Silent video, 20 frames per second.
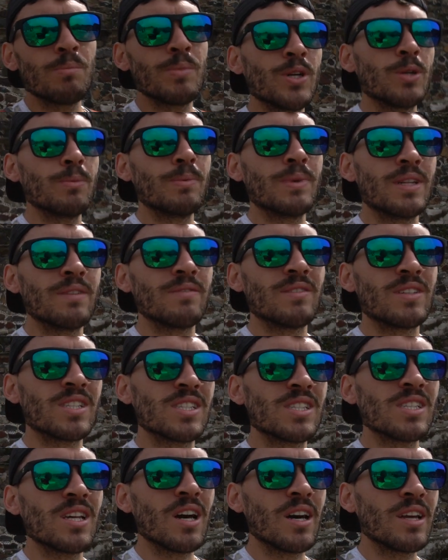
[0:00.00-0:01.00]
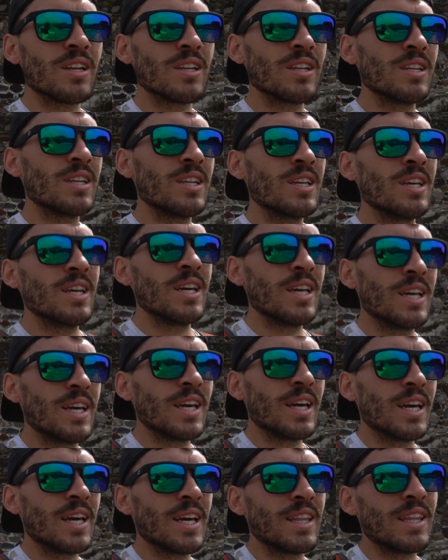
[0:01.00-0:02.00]
Pyramid of the Sun,
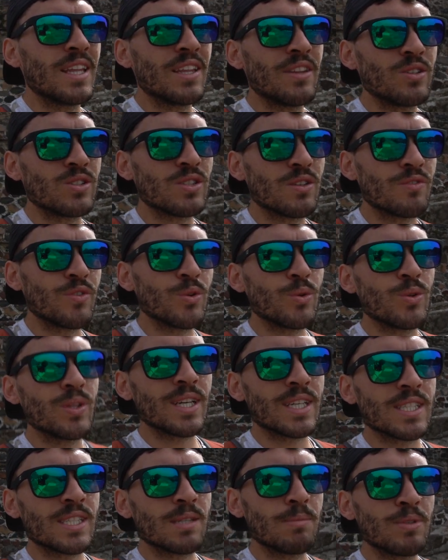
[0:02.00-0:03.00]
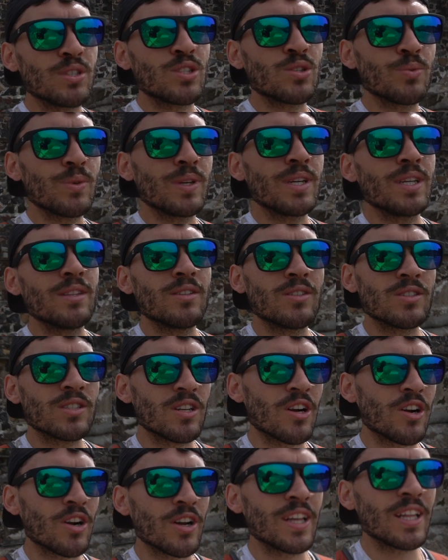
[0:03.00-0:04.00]
and then there's a few things in between. There's
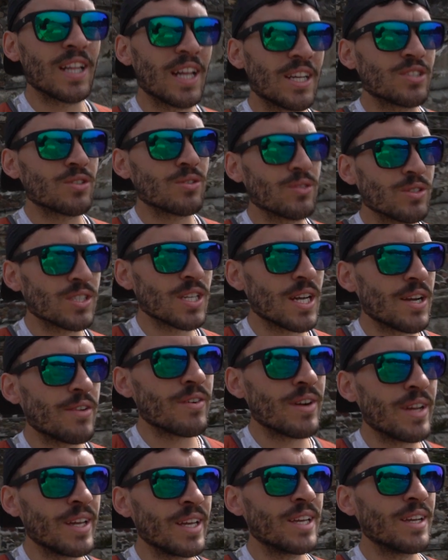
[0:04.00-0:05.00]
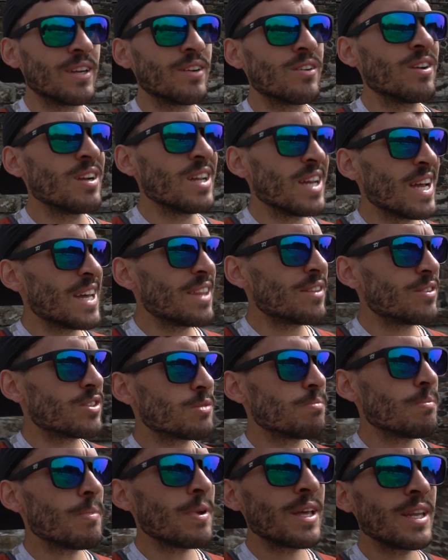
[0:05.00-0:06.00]
an archaeological site right here, and
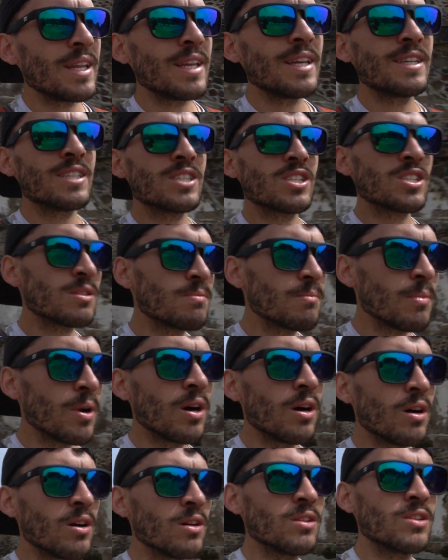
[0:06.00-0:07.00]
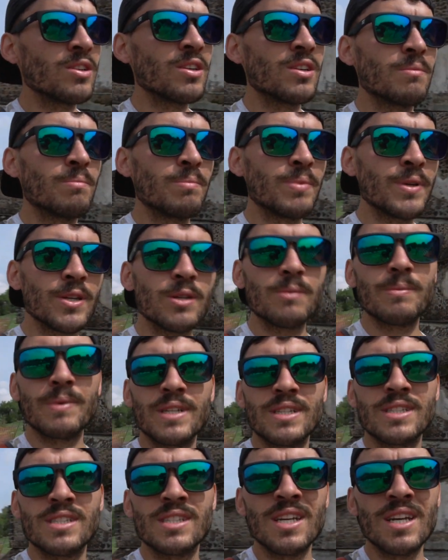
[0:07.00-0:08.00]
there's many smaller
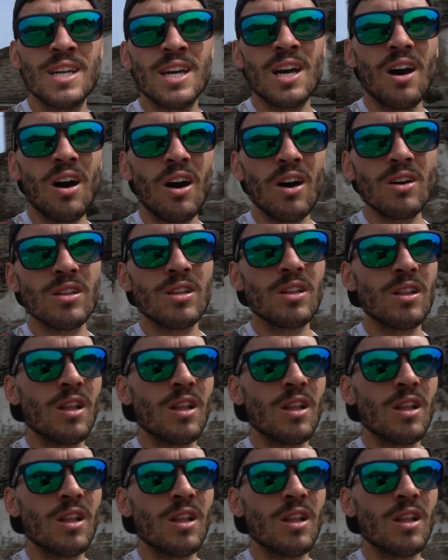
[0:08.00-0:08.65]
pyramids all